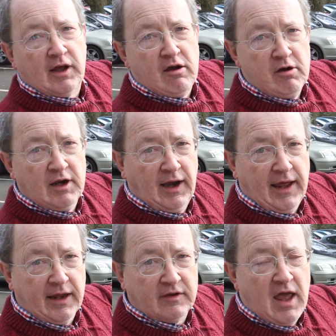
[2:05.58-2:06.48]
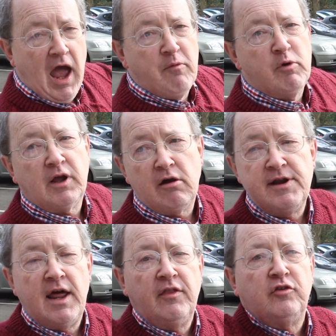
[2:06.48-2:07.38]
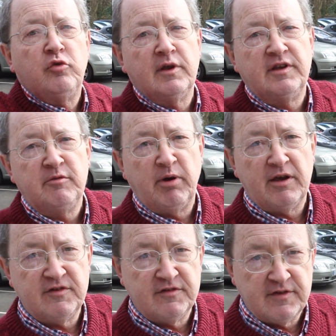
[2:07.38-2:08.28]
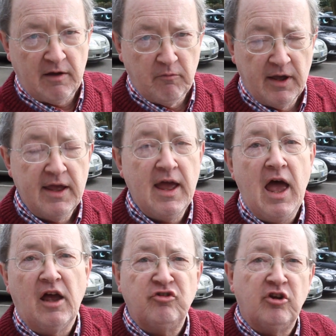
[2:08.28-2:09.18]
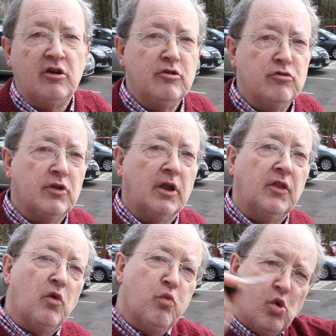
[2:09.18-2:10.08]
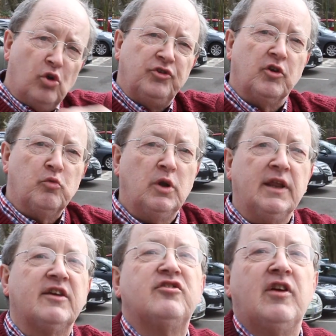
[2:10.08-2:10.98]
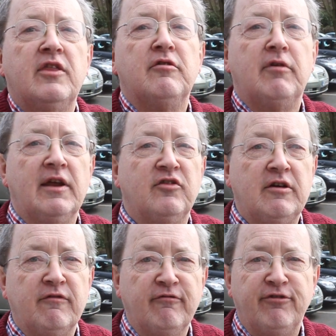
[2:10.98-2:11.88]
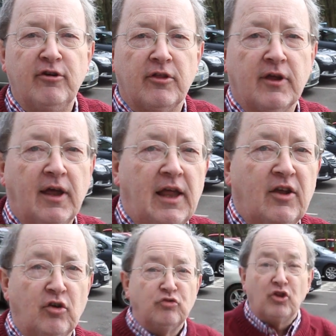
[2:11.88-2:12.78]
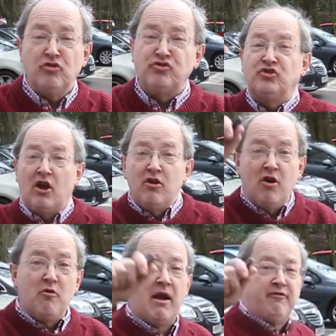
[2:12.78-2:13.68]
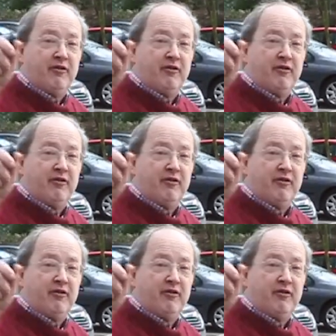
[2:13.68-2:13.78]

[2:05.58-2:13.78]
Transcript: go and collect, and we'll go another 20 paces that way and show you that the water will extend the range even further. So just don't go away